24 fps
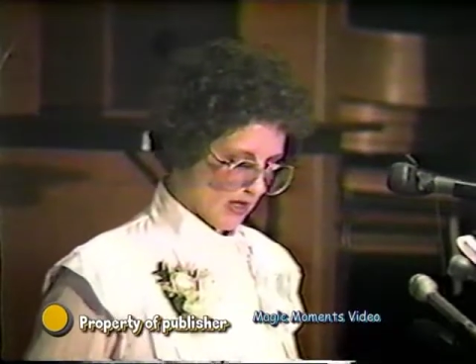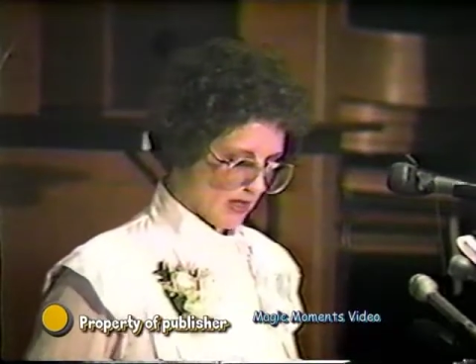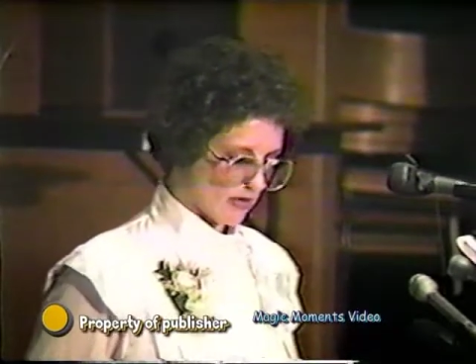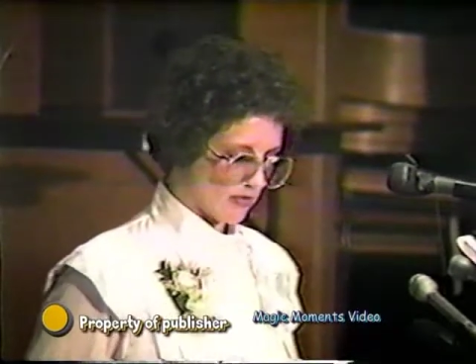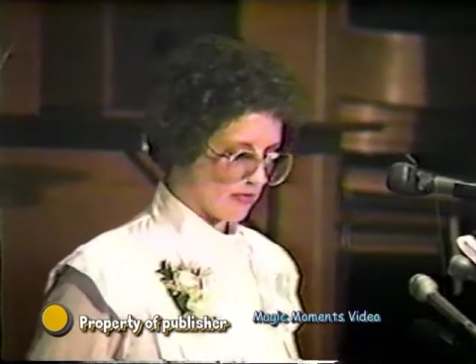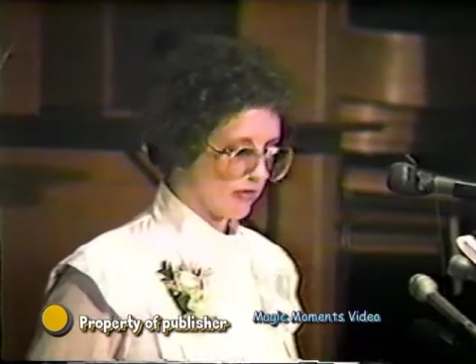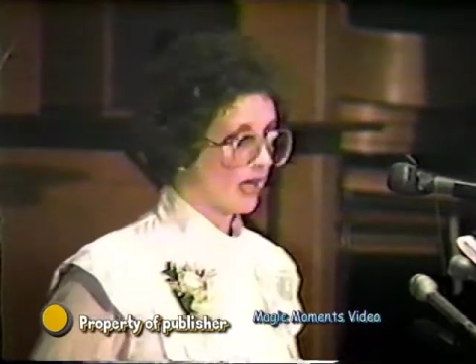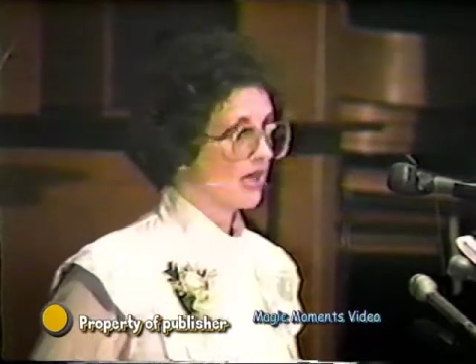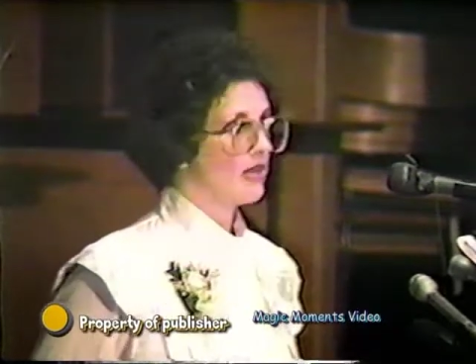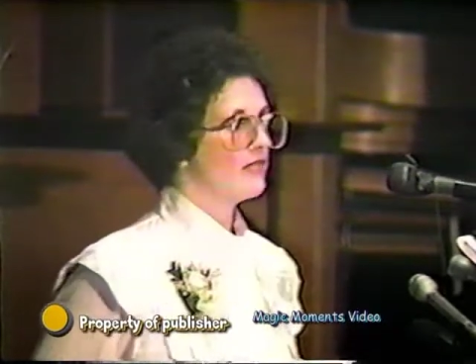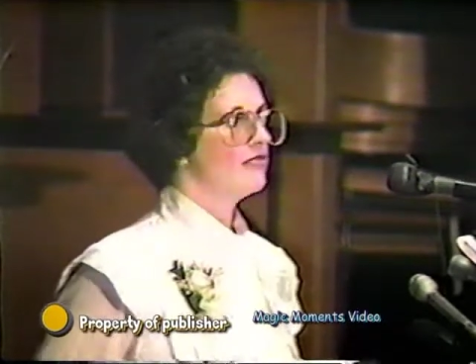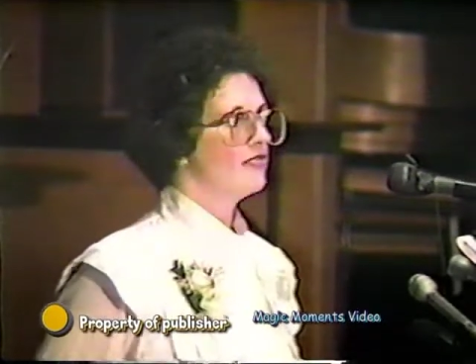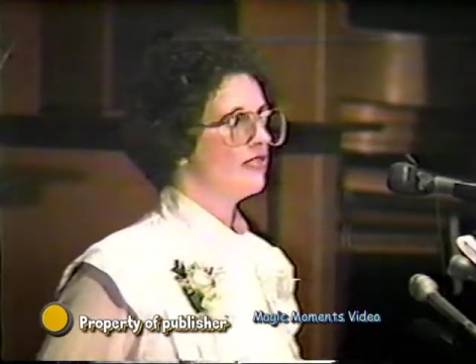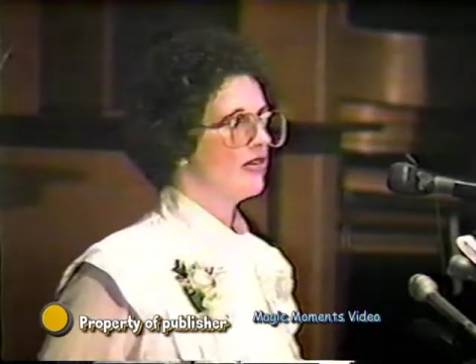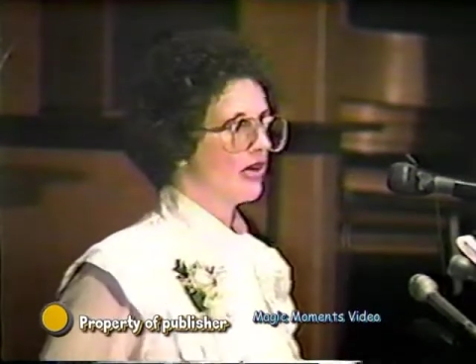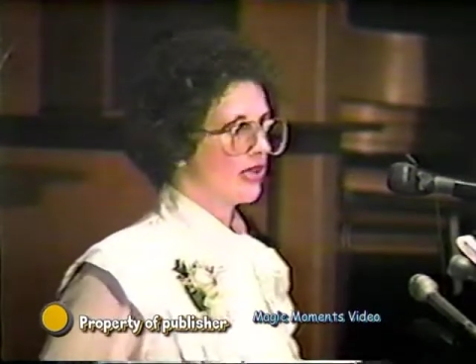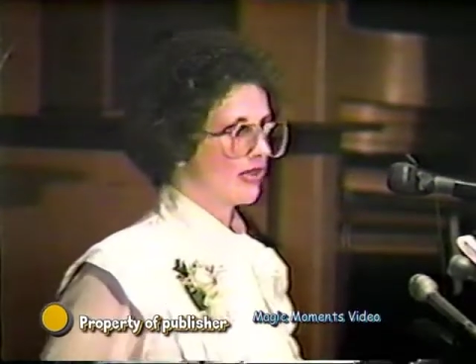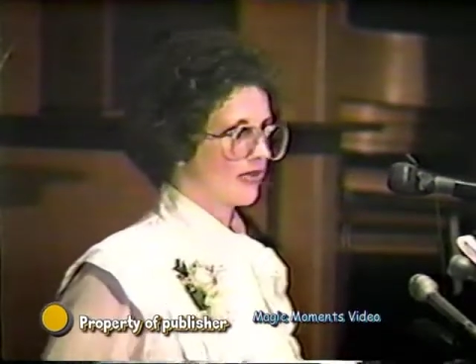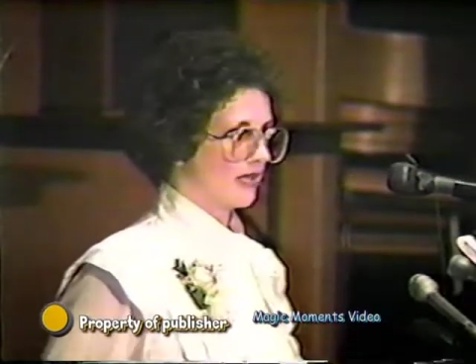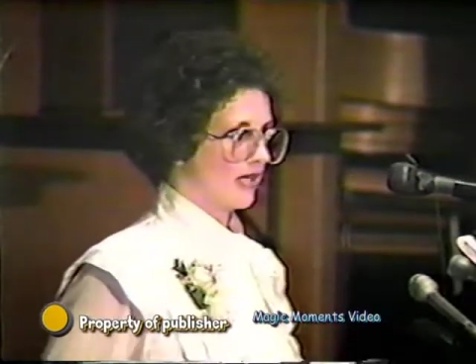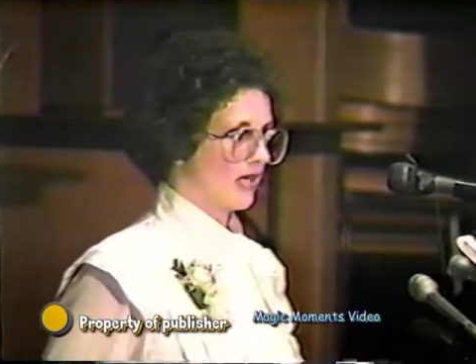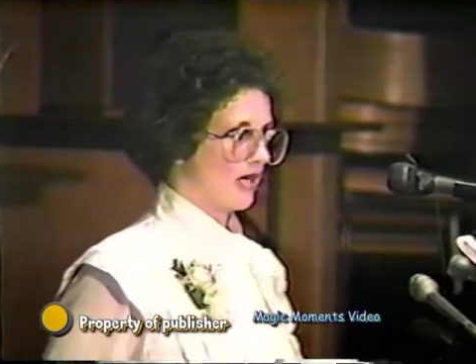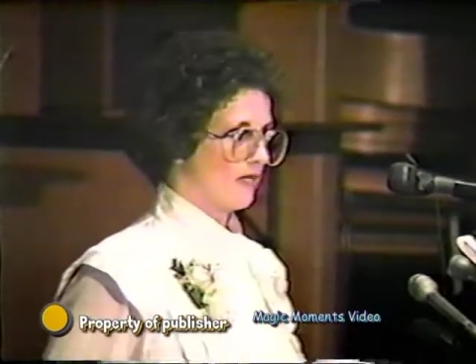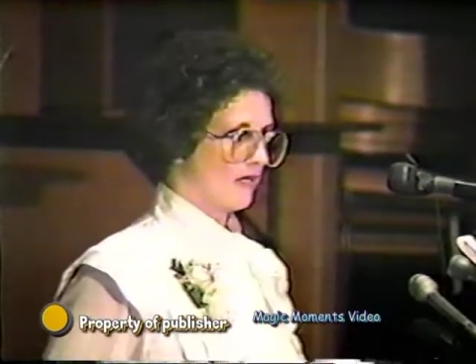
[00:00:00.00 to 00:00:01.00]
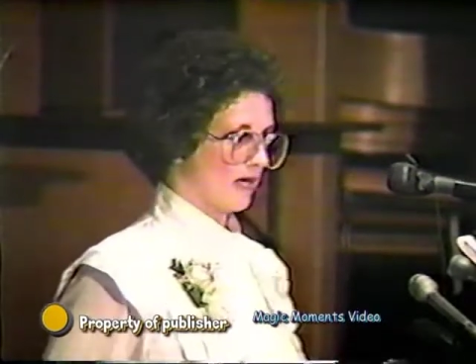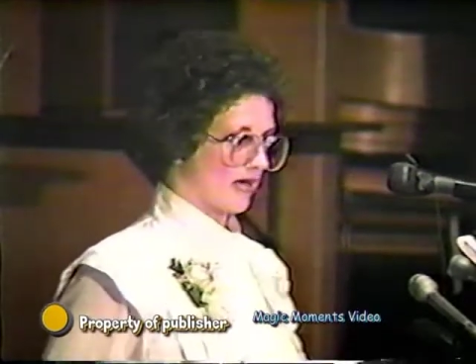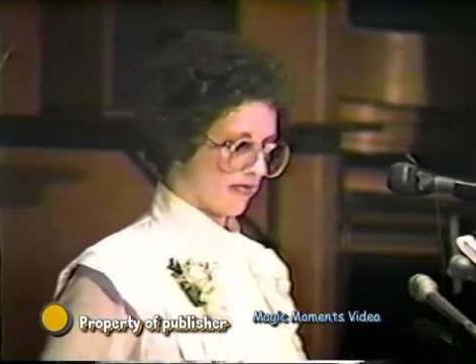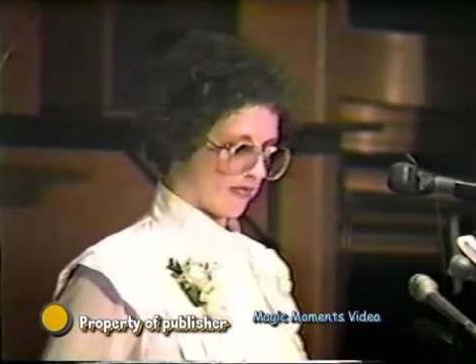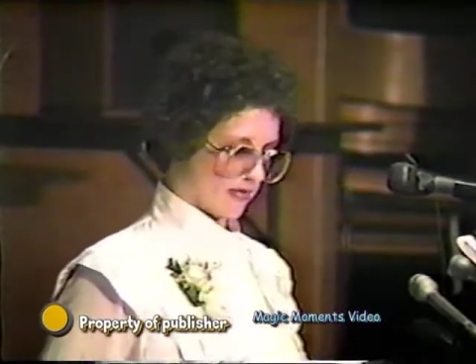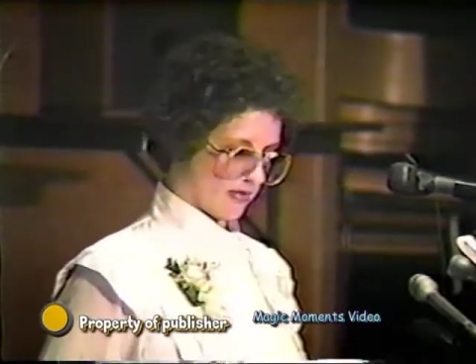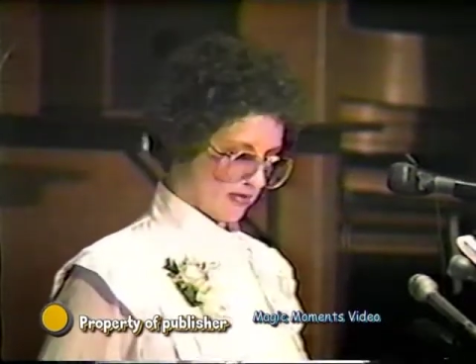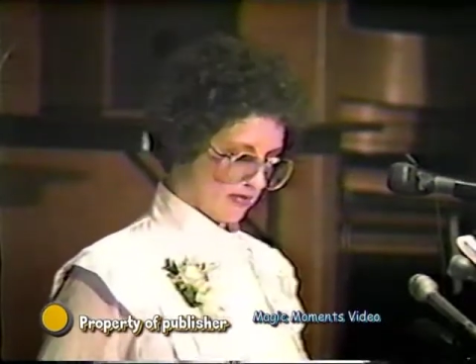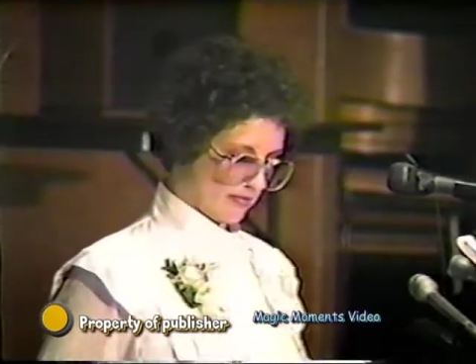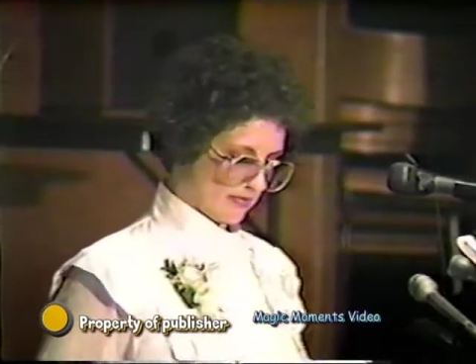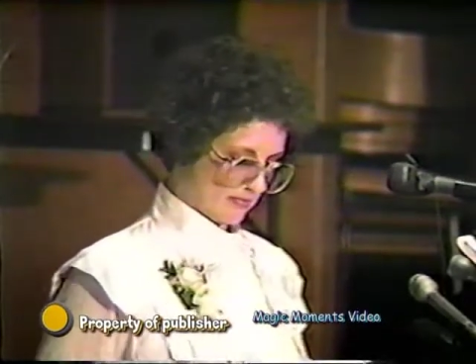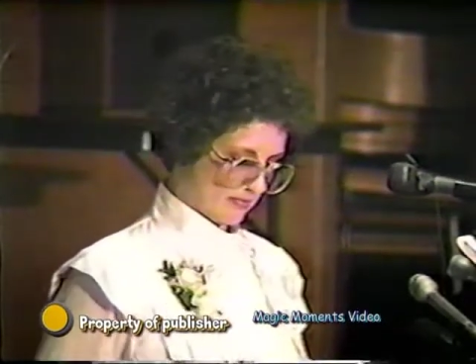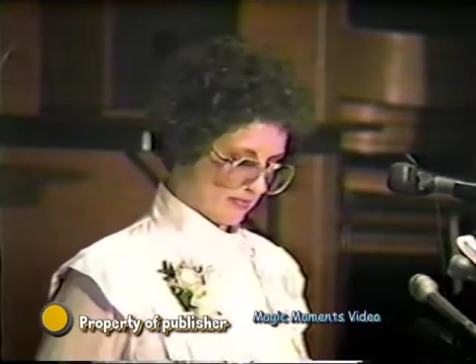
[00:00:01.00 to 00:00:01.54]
Grandfather, however,